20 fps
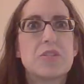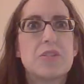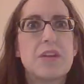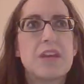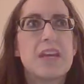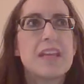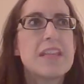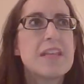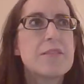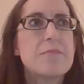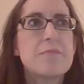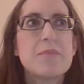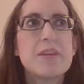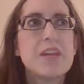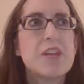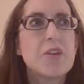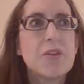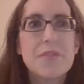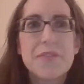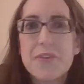then
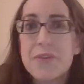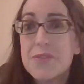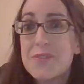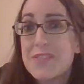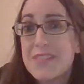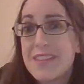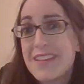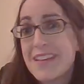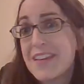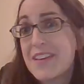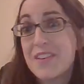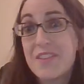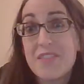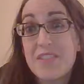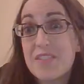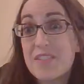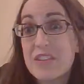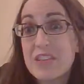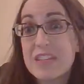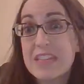if you see,
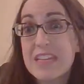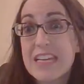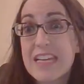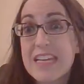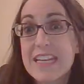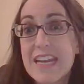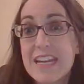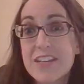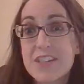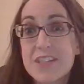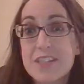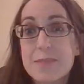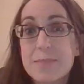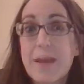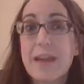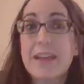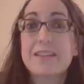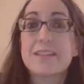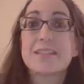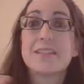even if you see connections
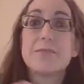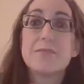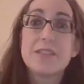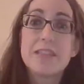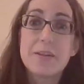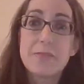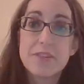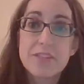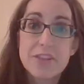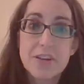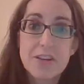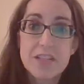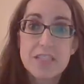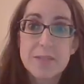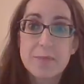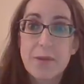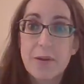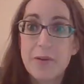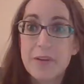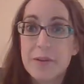back to something that we
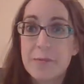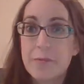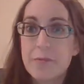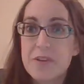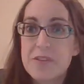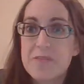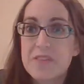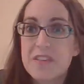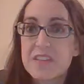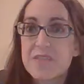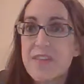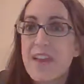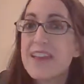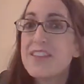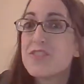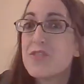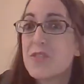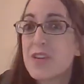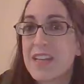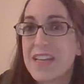talked about in a previous
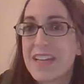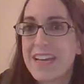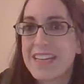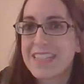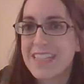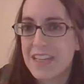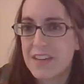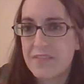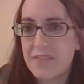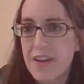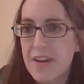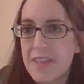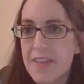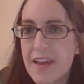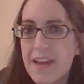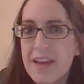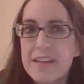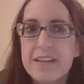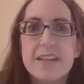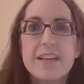phase, you can identify
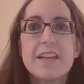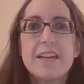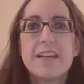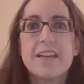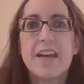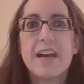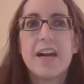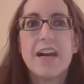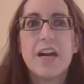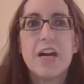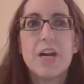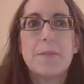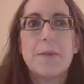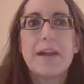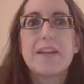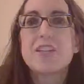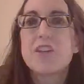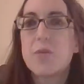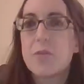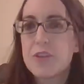that.
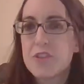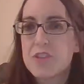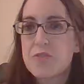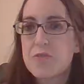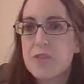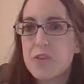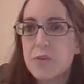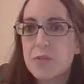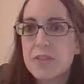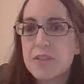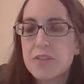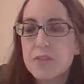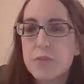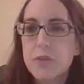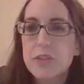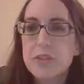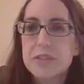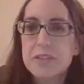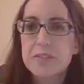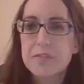I don't want you using
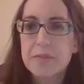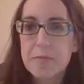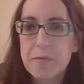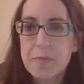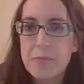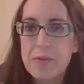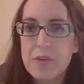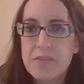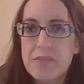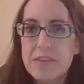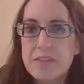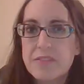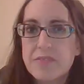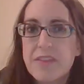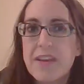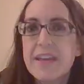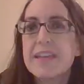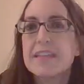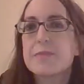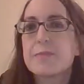sources from a previous
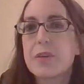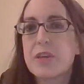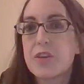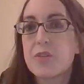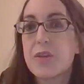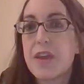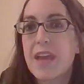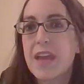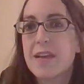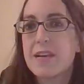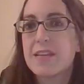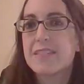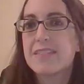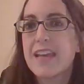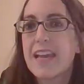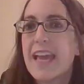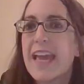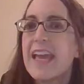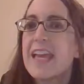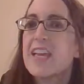phase, but you can
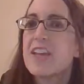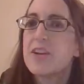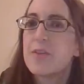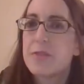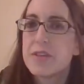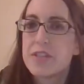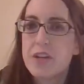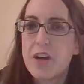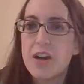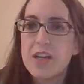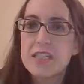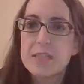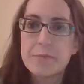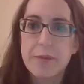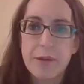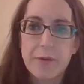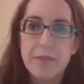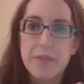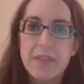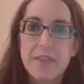say, hey, we talked
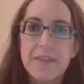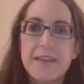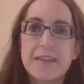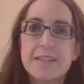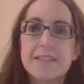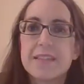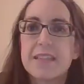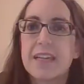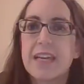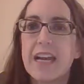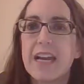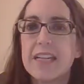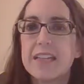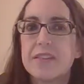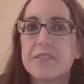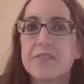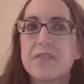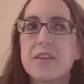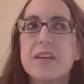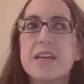about this. It
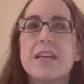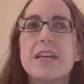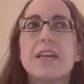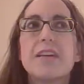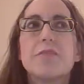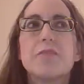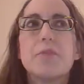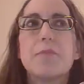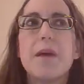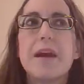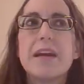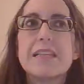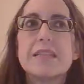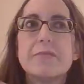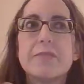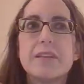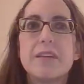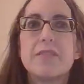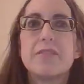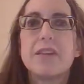kind of
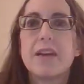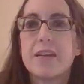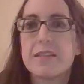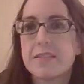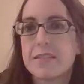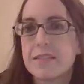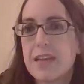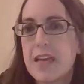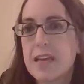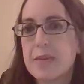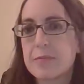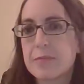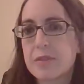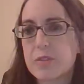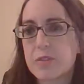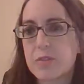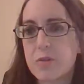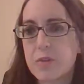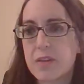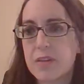reminds me of that same
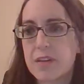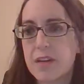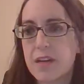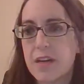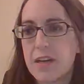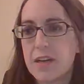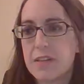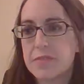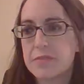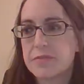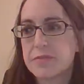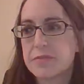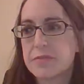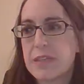sort of